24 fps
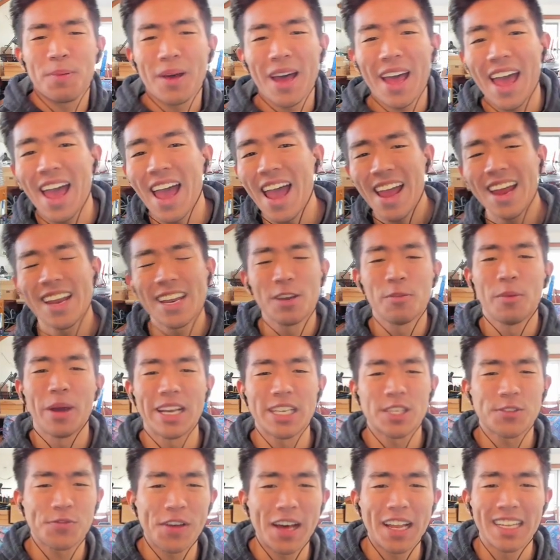But
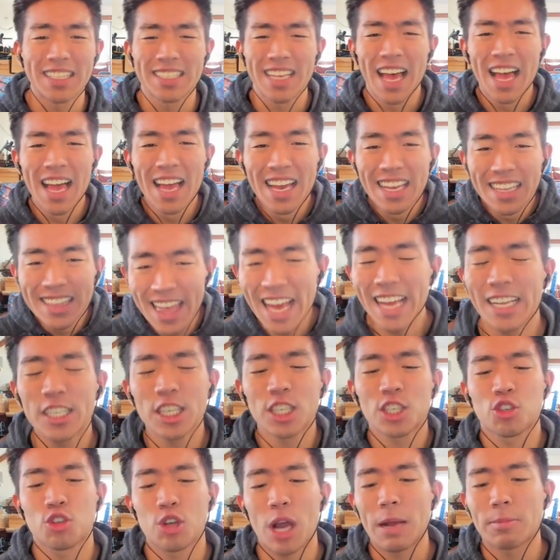anyways, fellas, they
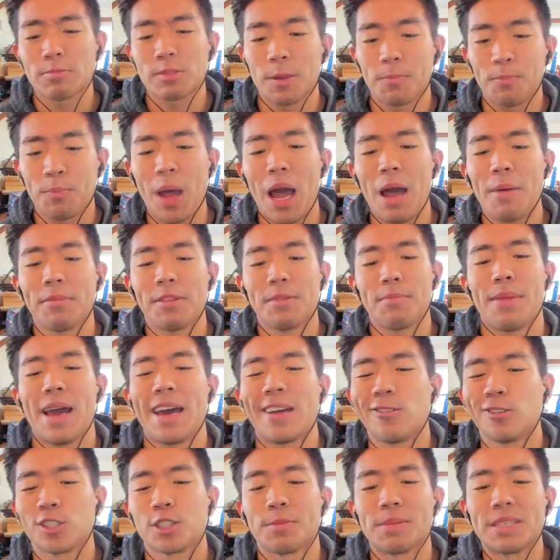just dropped a bomb in the
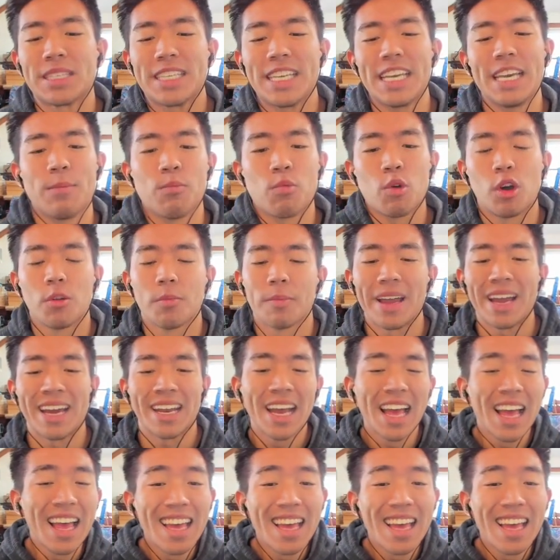Madden Ultimate Team world, man.